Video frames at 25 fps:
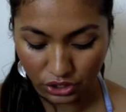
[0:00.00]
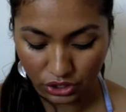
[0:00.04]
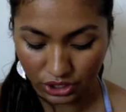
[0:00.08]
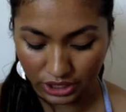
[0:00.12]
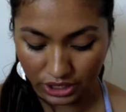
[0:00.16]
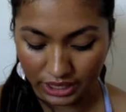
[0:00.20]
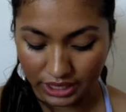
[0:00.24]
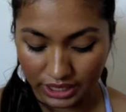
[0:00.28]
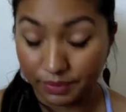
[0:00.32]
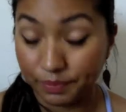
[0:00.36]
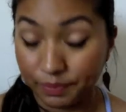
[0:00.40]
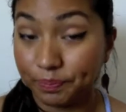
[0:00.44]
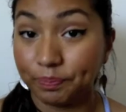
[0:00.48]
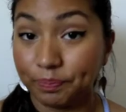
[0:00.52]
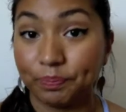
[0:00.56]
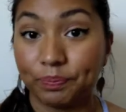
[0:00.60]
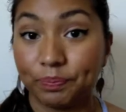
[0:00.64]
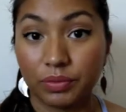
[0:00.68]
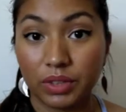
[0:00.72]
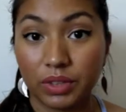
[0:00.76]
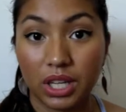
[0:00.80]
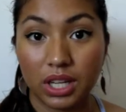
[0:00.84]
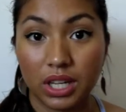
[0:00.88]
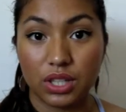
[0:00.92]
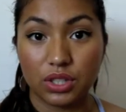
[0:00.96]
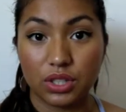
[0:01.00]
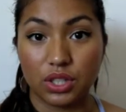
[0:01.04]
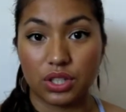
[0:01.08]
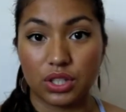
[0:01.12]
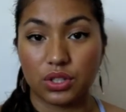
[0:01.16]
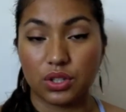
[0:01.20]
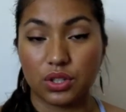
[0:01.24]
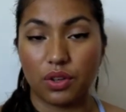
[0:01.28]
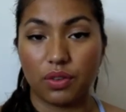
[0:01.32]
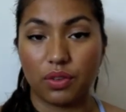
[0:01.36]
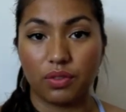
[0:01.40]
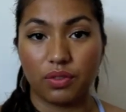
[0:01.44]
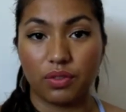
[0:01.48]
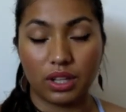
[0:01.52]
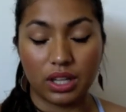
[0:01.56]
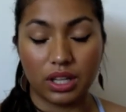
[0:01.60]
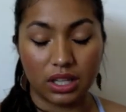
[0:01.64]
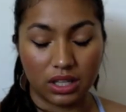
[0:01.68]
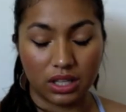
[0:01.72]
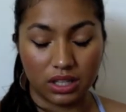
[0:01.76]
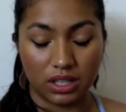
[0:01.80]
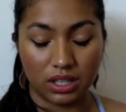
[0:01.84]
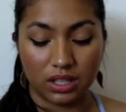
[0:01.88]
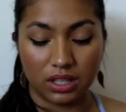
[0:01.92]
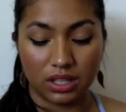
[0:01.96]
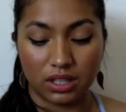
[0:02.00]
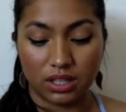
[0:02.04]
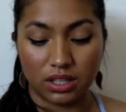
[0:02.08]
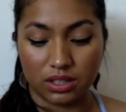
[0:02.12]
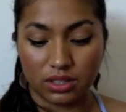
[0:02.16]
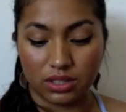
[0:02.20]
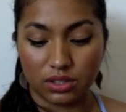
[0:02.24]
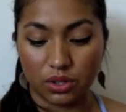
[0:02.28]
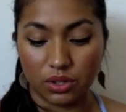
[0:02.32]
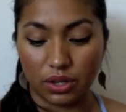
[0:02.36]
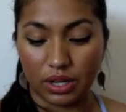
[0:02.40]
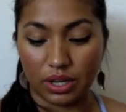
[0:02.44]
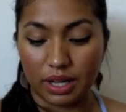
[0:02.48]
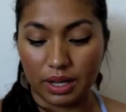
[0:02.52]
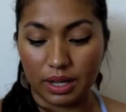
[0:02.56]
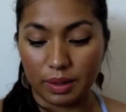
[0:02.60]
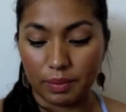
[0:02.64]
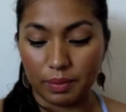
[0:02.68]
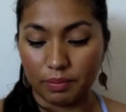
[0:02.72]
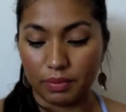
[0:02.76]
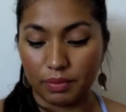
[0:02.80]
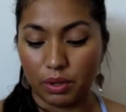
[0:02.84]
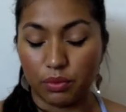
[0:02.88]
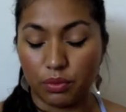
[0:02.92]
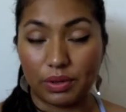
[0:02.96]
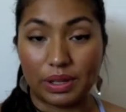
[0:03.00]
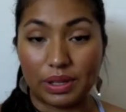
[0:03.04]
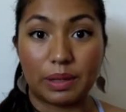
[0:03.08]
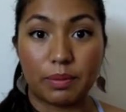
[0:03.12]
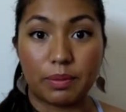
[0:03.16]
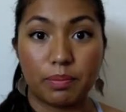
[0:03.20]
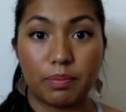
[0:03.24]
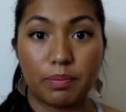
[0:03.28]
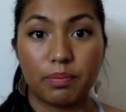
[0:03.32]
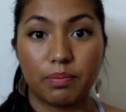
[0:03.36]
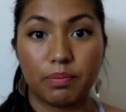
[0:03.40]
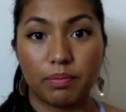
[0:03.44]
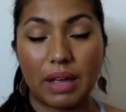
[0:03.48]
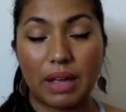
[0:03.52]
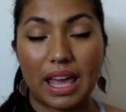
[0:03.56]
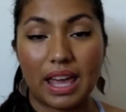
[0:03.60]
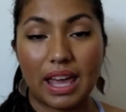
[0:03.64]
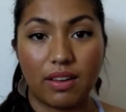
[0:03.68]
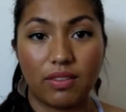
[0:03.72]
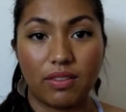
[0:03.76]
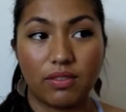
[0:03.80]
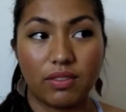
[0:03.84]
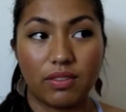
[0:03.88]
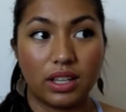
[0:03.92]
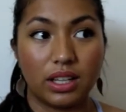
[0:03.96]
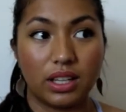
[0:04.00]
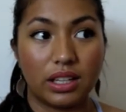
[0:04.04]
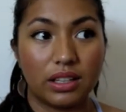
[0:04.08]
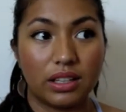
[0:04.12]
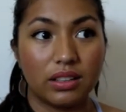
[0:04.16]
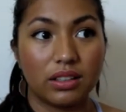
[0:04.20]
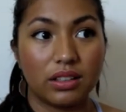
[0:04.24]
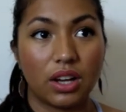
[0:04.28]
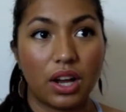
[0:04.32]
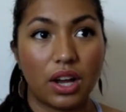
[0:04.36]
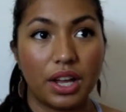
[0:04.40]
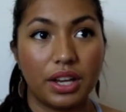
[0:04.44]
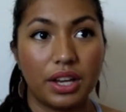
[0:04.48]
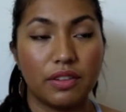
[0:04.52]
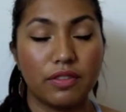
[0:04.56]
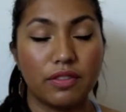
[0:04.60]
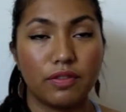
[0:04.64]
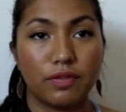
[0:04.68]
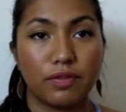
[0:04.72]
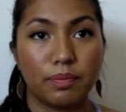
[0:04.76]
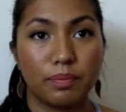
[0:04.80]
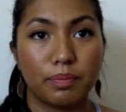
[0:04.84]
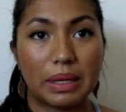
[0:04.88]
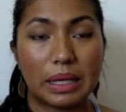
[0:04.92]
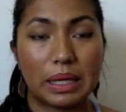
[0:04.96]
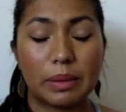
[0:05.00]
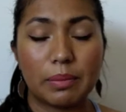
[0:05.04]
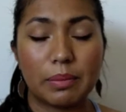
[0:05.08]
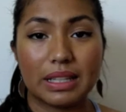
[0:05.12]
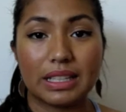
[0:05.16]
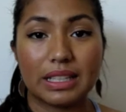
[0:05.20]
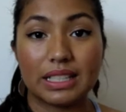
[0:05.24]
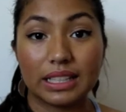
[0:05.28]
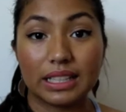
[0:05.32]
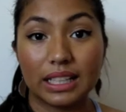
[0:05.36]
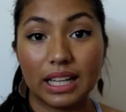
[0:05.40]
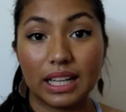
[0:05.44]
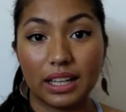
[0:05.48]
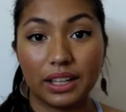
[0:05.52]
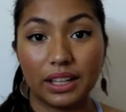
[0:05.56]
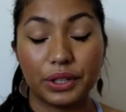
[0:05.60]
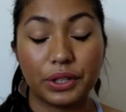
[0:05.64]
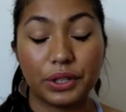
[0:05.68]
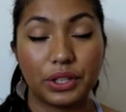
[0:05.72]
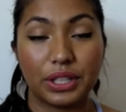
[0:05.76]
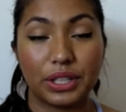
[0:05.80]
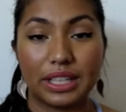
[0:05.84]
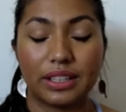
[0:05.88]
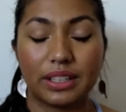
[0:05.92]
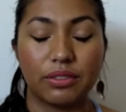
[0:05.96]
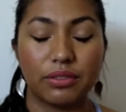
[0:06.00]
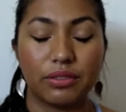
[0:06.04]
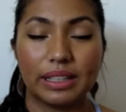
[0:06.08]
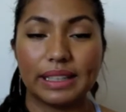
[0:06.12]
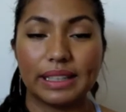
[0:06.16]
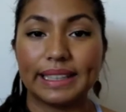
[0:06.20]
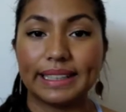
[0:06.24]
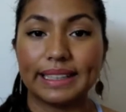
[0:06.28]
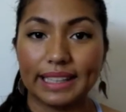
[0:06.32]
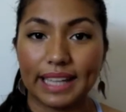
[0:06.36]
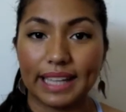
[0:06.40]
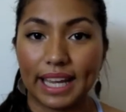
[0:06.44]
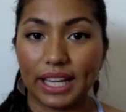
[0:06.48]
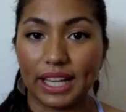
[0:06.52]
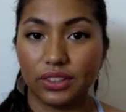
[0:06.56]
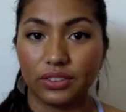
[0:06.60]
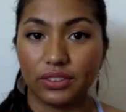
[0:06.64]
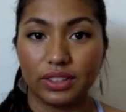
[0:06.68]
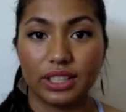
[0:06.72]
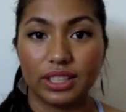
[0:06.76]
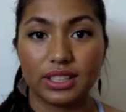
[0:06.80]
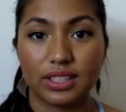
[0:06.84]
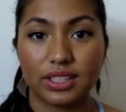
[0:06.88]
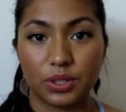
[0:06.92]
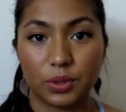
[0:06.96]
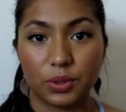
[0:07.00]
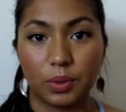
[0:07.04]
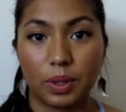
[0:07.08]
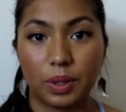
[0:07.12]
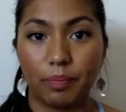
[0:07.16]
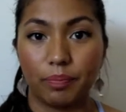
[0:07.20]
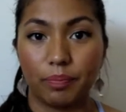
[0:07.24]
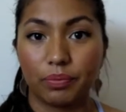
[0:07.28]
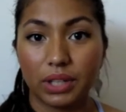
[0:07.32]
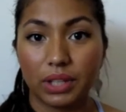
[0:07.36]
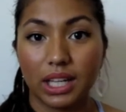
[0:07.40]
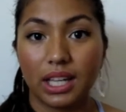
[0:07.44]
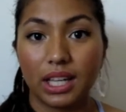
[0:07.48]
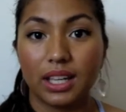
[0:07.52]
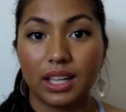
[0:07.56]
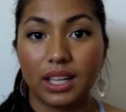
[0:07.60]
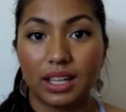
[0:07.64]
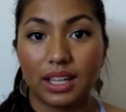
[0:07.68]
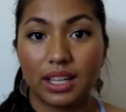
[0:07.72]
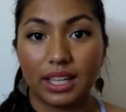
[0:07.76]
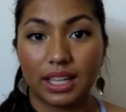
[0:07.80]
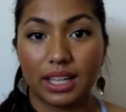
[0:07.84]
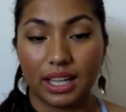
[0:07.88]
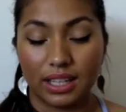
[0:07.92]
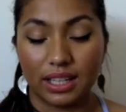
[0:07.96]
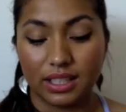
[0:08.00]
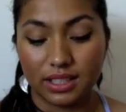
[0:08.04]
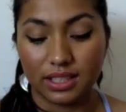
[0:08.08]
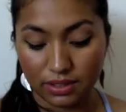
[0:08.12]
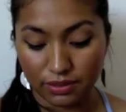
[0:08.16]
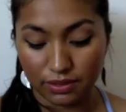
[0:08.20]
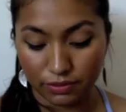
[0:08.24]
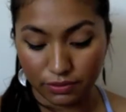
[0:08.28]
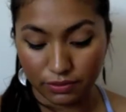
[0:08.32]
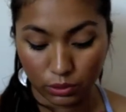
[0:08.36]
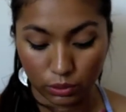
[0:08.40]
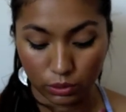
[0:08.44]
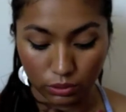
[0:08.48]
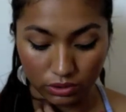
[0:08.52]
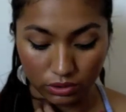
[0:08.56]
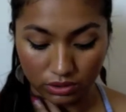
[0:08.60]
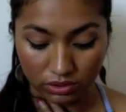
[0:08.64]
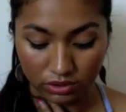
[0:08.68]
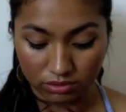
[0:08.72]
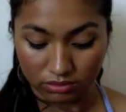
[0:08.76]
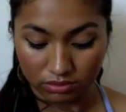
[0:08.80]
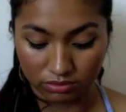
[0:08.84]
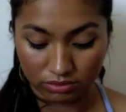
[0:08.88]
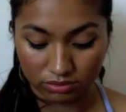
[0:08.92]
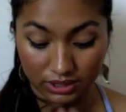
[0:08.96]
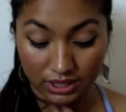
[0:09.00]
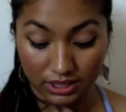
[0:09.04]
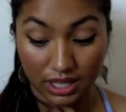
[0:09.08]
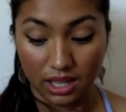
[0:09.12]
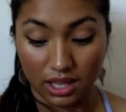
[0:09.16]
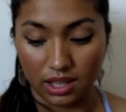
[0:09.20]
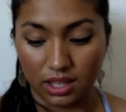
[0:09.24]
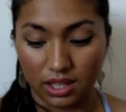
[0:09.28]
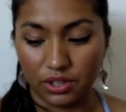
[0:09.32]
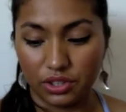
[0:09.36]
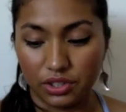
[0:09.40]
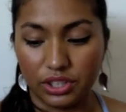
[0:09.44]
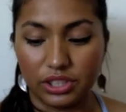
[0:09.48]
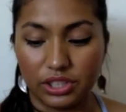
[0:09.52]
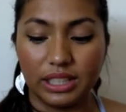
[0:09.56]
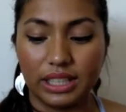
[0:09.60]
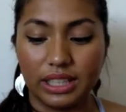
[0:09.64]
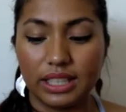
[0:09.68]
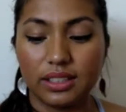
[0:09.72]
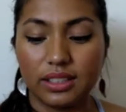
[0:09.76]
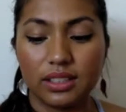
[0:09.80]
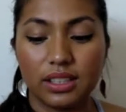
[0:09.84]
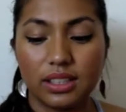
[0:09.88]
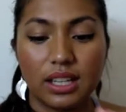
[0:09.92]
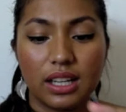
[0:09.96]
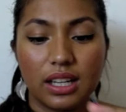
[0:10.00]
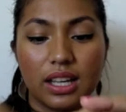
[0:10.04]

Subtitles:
sheer, so it's not a really heavy kind of pigmented colour. You need to really layer it to get its full colour on your lid.